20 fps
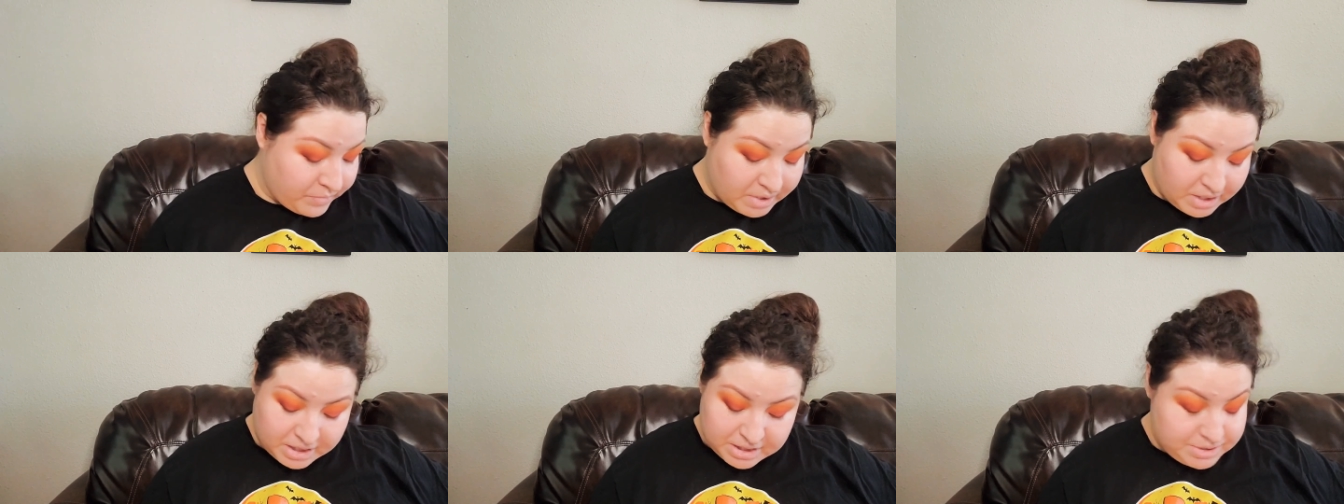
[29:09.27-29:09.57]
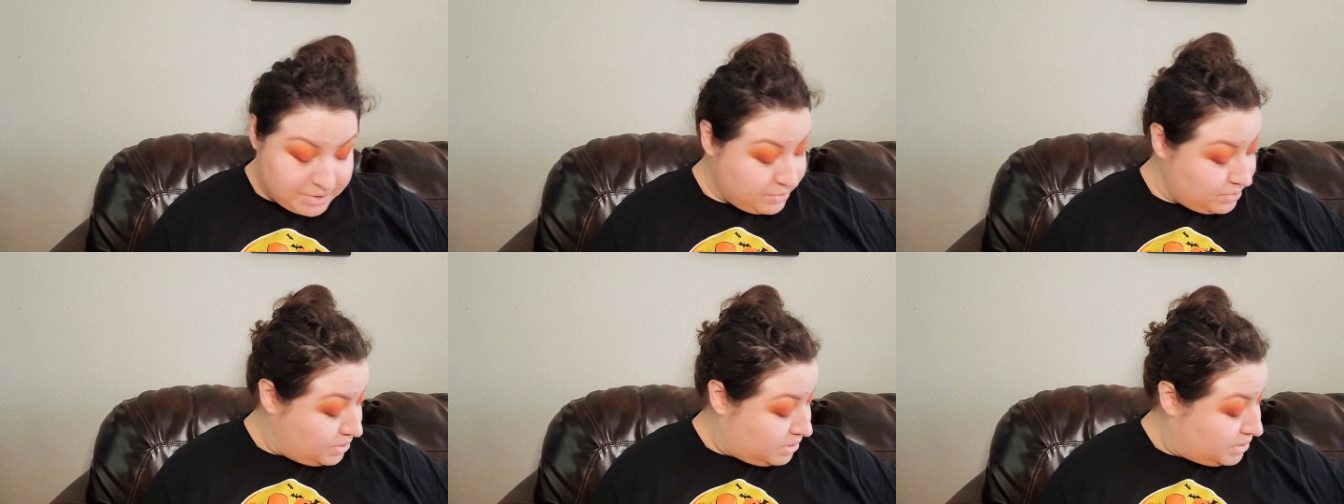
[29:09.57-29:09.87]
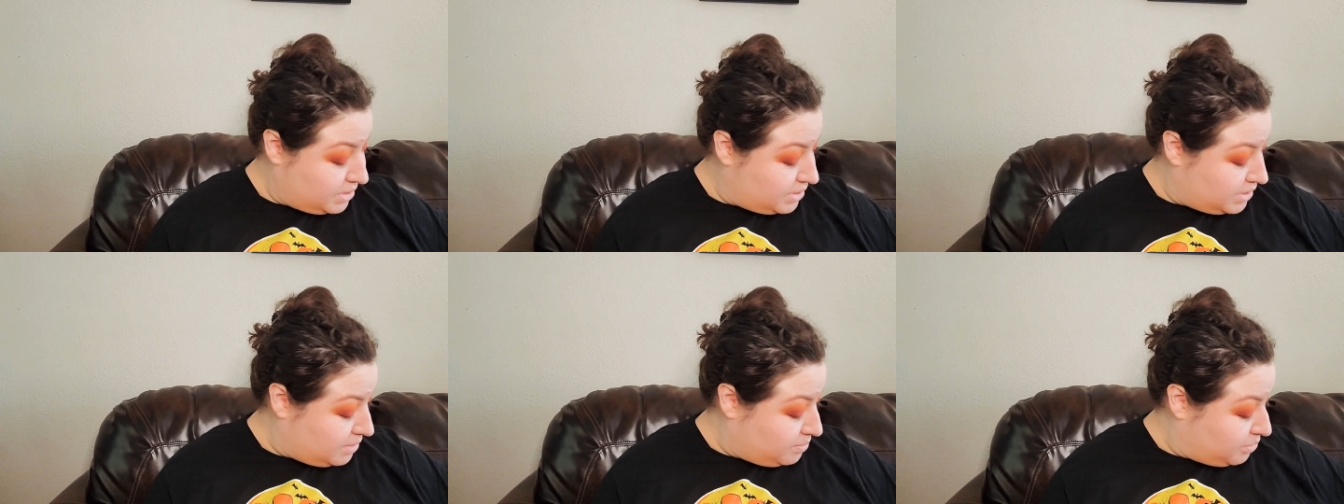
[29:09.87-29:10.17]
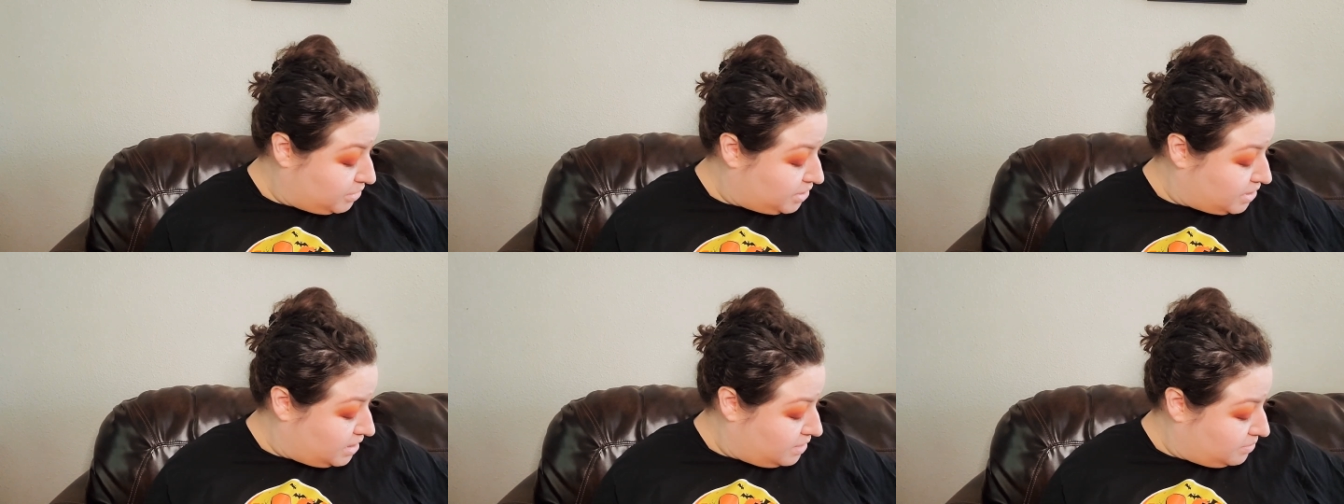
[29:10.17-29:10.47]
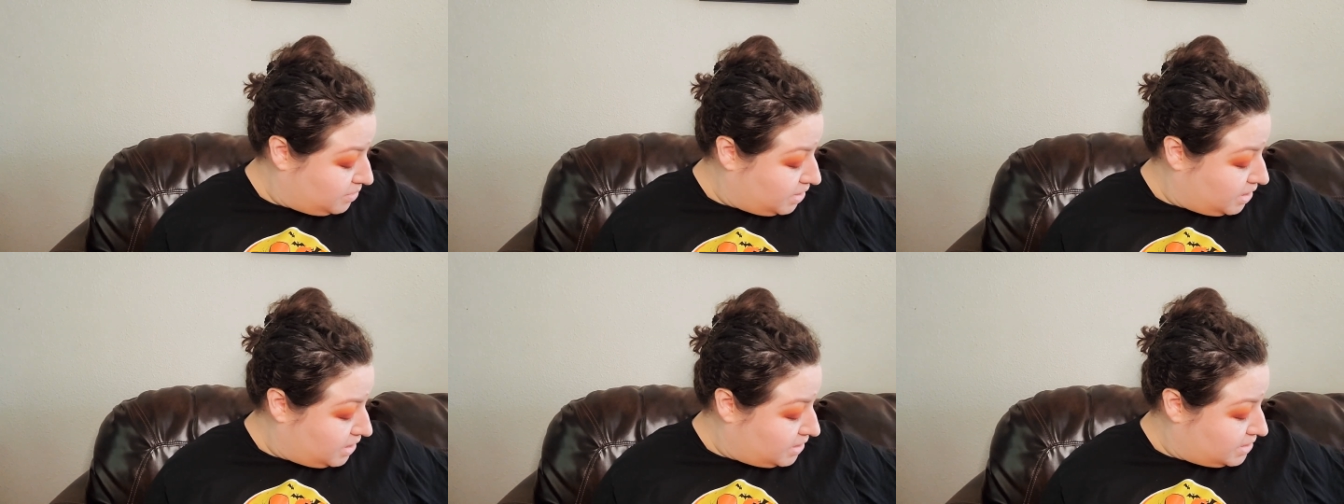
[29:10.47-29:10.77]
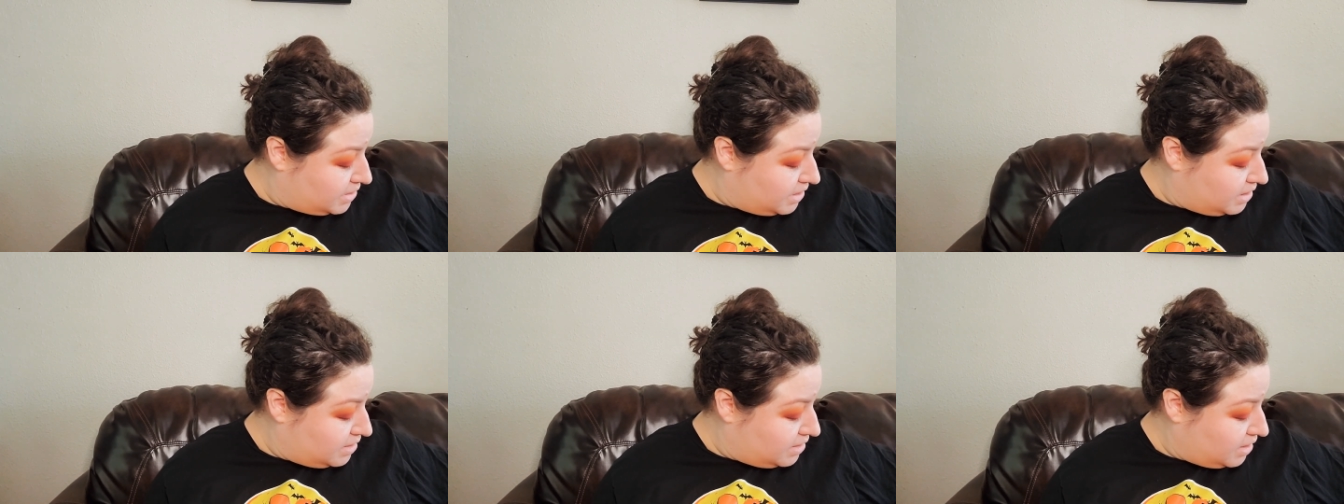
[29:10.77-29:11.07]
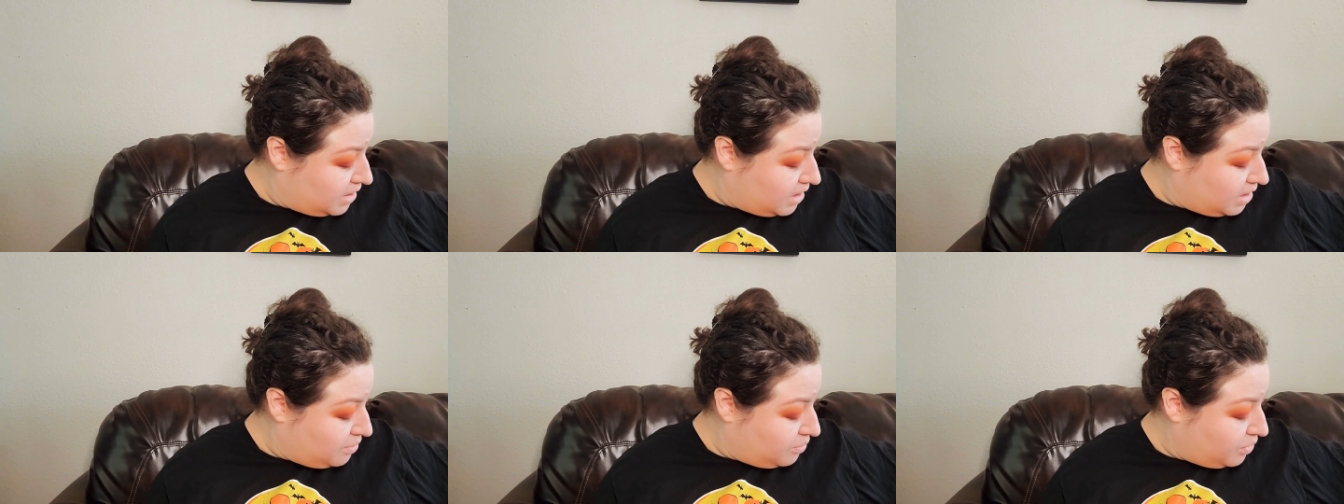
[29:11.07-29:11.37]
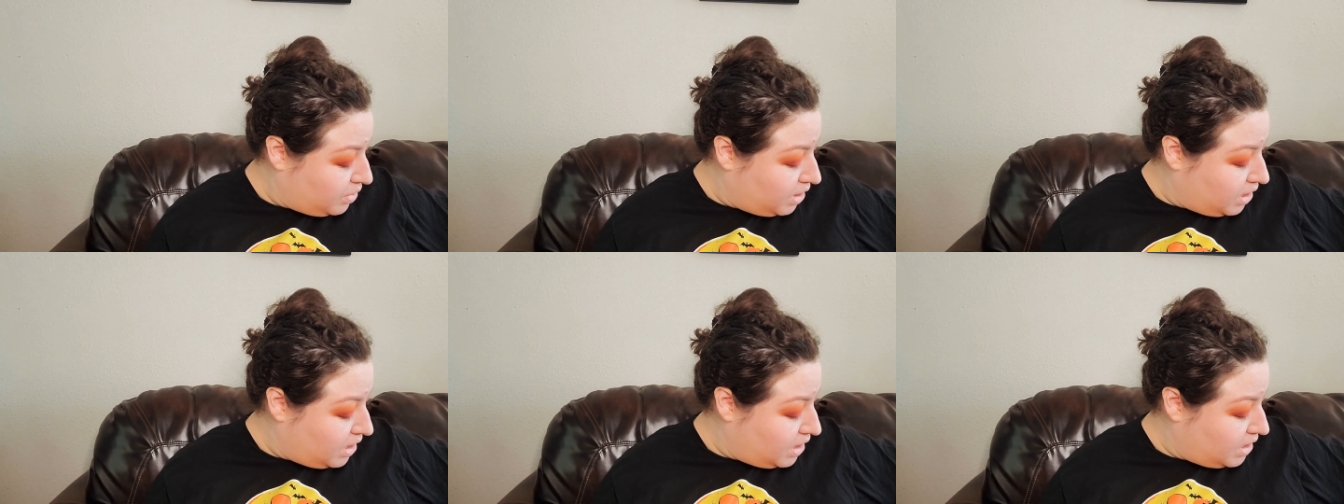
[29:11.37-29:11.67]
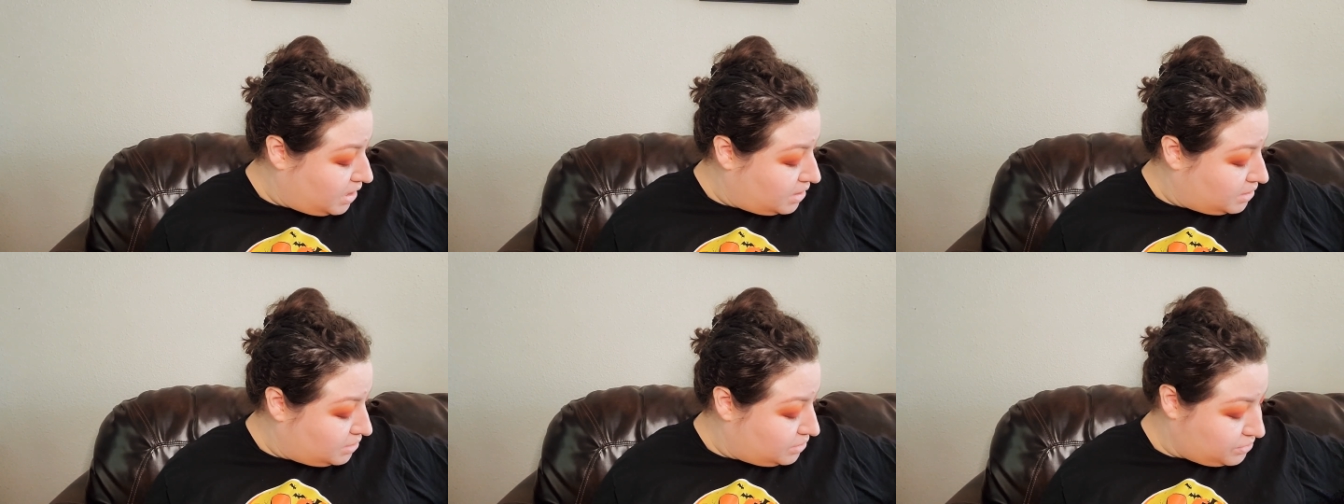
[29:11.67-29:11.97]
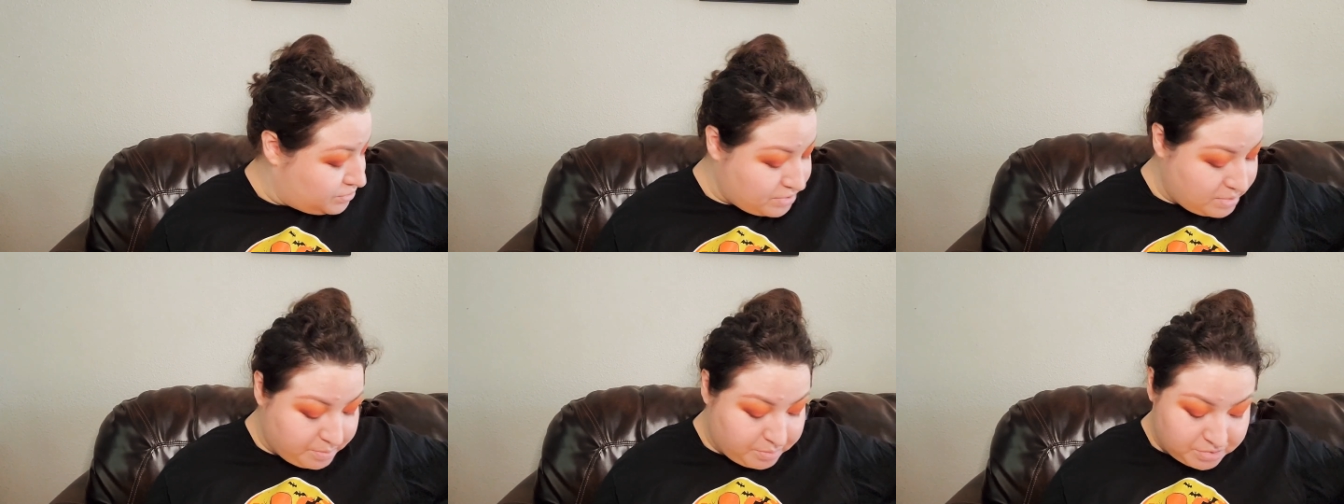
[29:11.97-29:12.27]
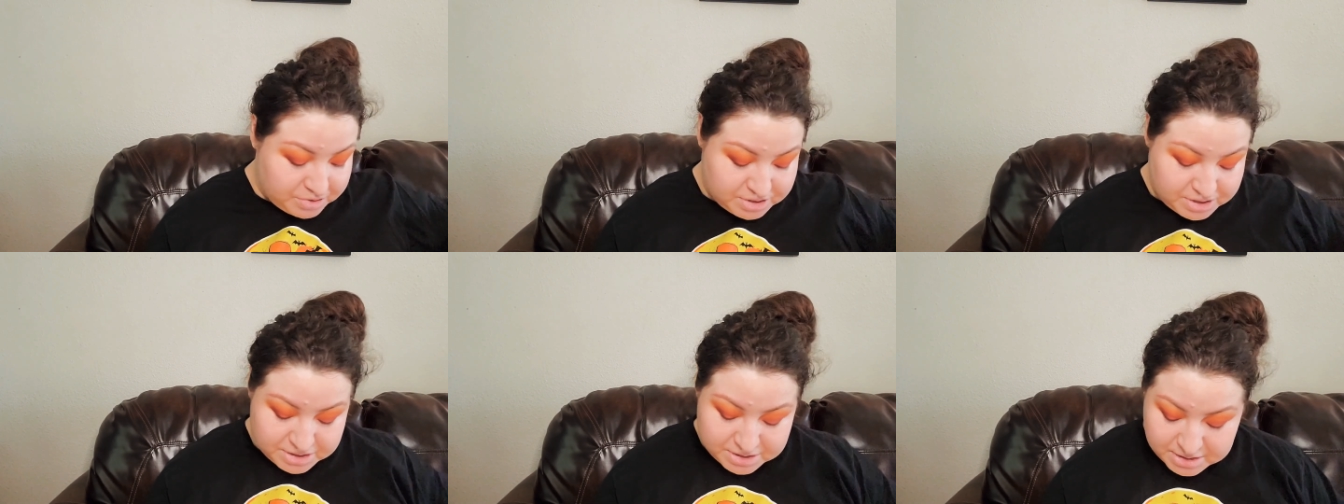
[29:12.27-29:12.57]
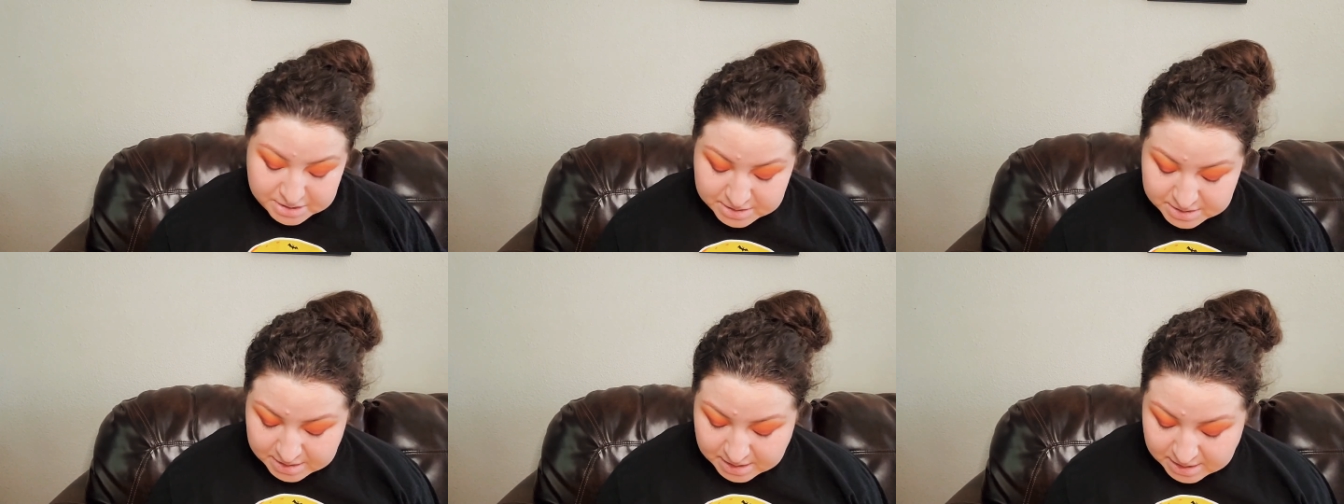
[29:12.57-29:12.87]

As soon as summertime gets here and we hit triple digits,